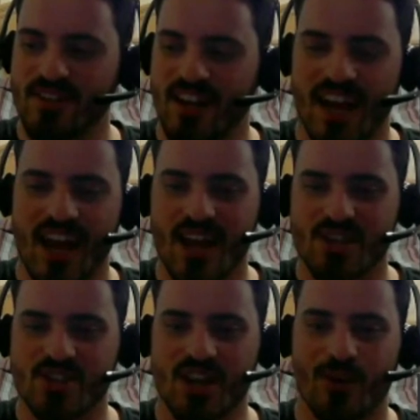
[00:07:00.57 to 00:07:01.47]
to kind of
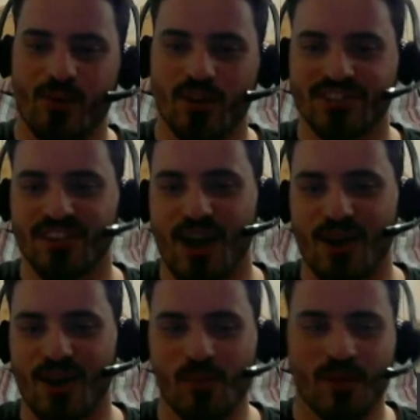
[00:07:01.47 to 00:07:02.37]
hash out what's
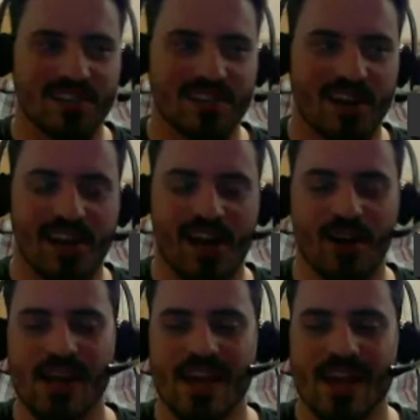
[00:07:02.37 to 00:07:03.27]
allowed and what's not allowed.
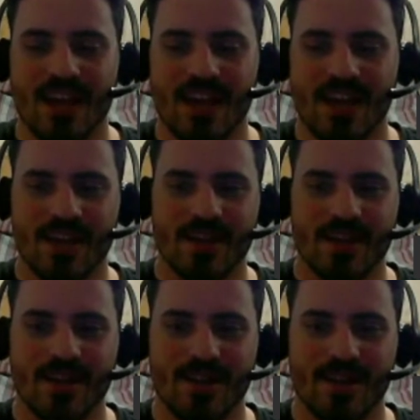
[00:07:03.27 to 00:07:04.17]
And
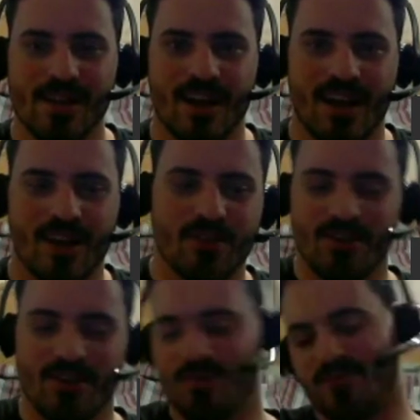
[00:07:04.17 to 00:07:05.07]
I thought
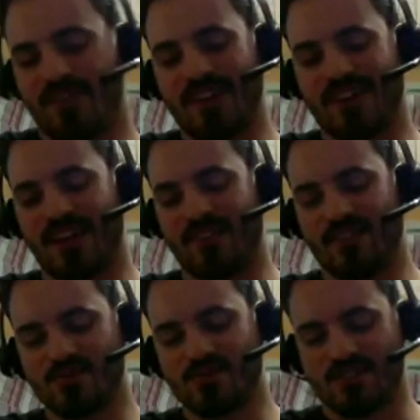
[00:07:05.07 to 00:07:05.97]
you would find it kind of
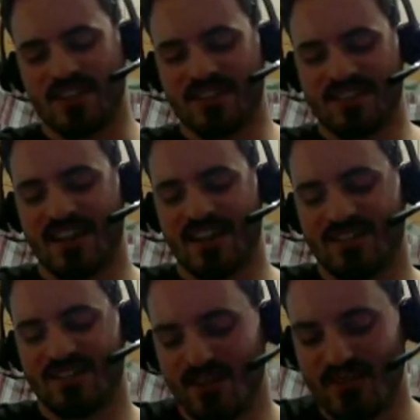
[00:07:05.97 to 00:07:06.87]
interesting that
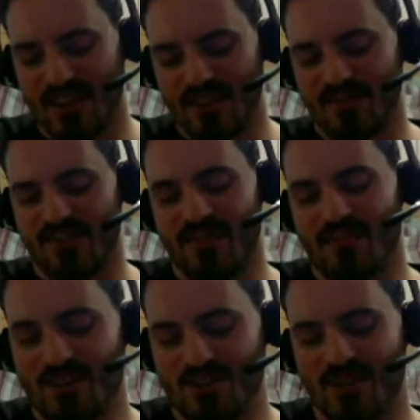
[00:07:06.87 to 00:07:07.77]
they
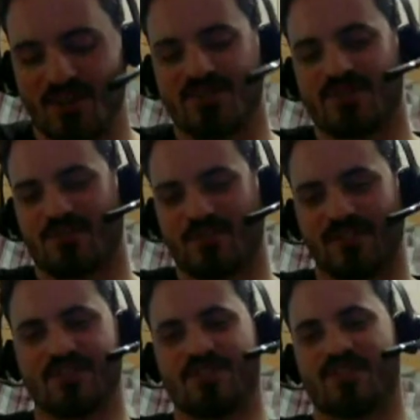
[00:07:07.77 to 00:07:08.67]
mentioned
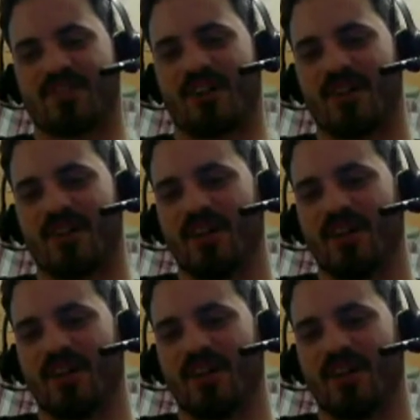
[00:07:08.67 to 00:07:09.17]
religion there.